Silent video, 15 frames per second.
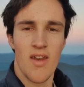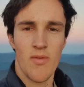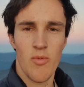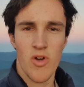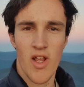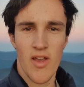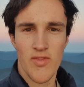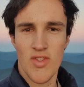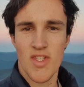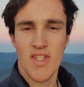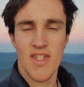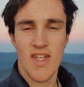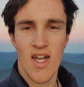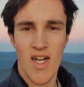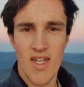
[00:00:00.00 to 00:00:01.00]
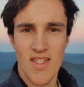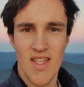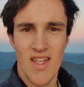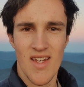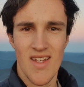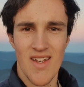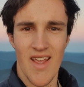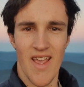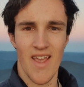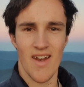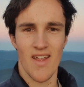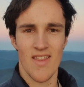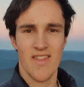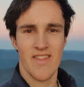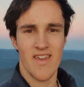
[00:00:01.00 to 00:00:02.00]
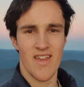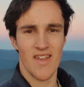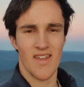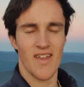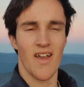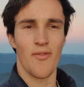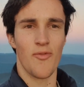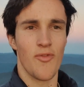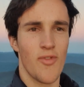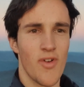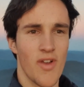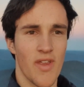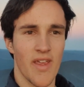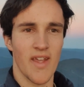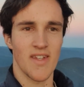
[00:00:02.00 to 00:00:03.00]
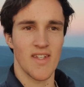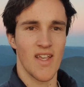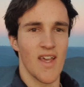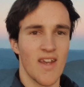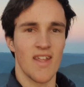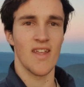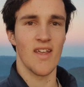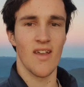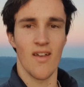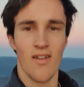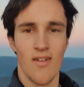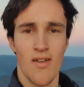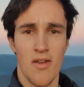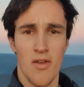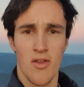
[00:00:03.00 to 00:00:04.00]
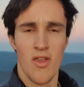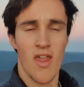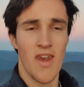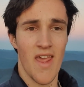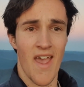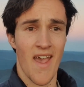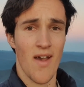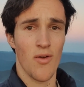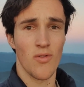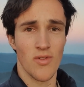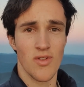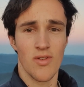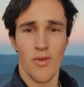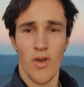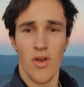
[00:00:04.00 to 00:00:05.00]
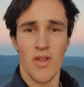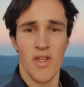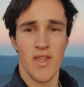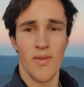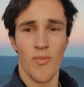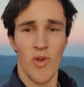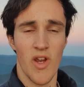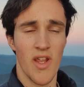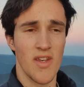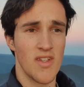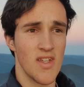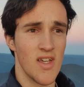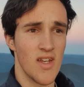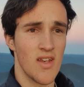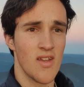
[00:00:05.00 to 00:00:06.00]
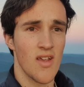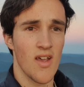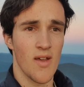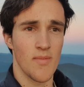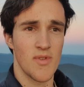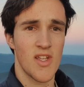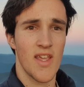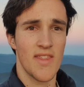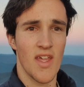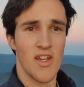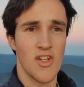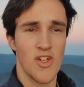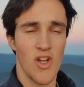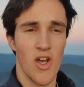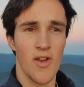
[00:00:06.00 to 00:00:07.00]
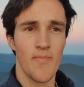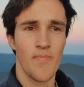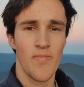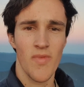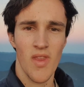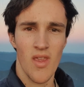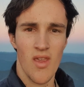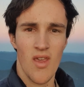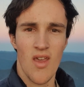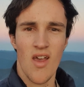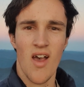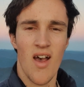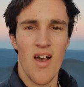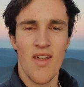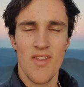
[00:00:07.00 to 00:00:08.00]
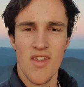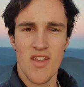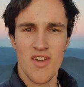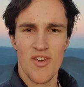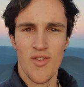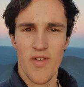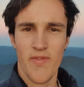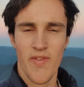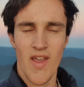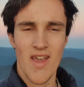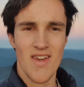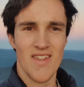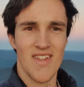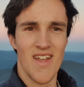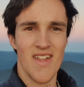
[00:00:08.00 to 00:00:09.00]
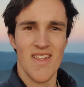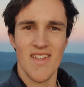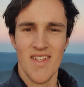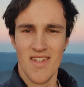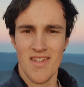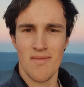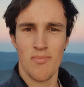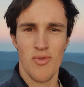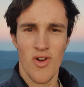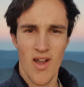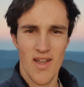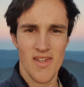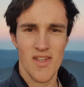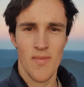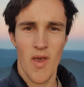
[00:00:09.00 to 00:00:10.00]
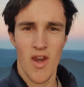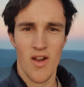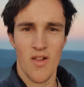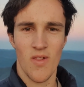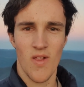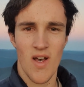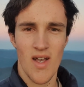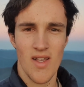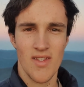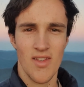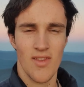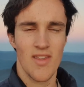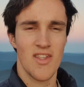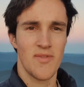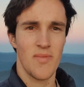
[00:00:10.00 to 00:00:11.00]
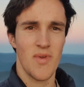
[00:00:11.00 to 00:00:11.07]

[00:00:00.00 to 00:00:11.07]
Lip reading: did want to have the stars in it, and I think I really had to get here an hour or two earlier than when I did to get that shot. Other issue I found is that there's a surprising amount of glass in this